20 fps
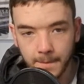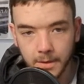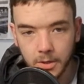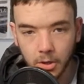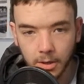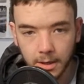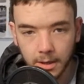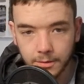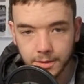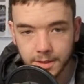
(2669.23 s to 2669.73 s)

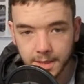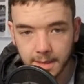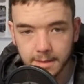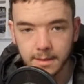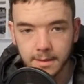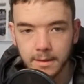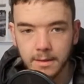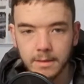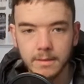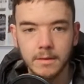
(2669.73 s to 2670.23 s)
Bukayo
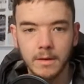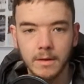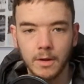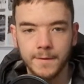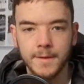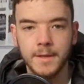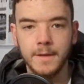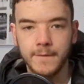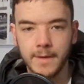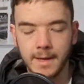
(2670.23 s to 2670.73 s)
Saka,
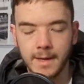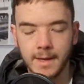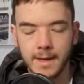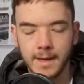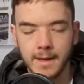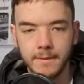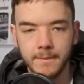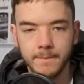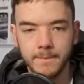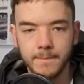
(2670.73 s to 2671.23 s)
on the other
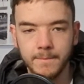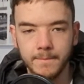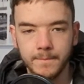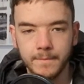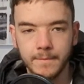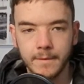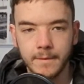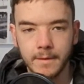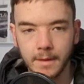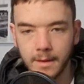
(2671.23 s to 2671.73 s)
hand,
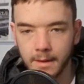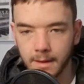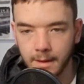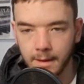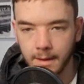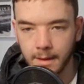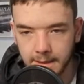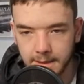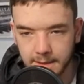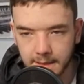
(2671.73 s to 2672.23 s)

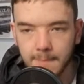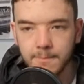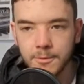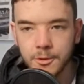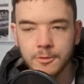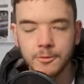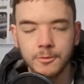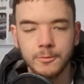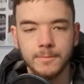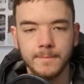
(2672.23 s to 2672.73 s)

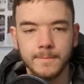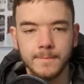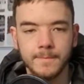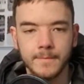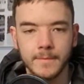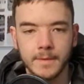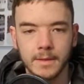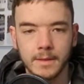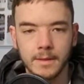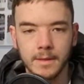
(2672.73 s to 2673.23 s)
exceptional.
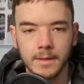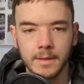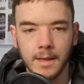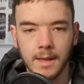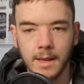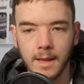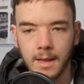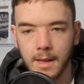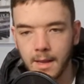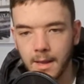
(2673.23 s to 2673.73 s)

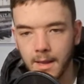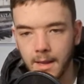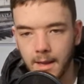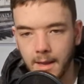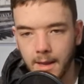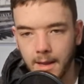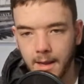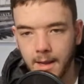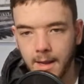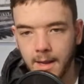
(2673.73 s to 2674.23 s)

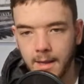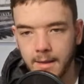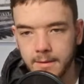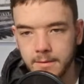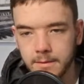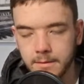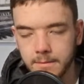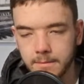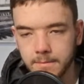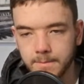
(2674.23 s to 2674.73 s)

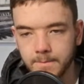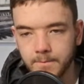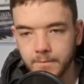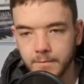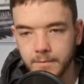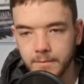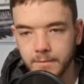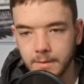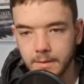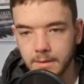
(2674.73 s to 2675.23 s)
And
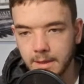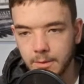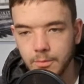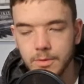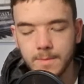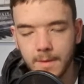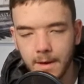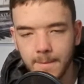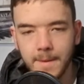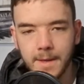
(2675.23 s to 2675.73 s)

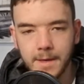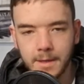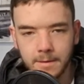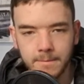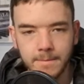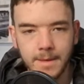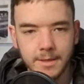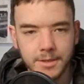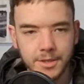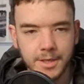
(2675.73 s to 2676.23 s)
he was my man
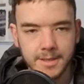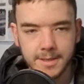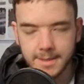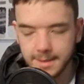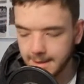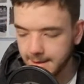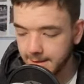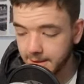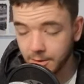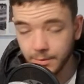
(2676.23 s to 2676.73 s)
of the match
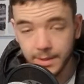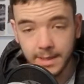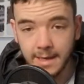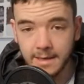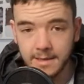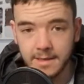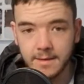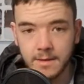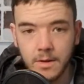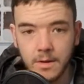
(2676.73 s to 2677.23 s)
yesterday, so he
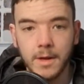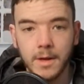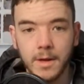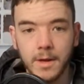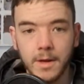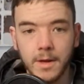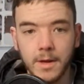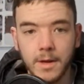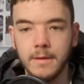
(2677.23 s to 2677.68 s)
gets a 9.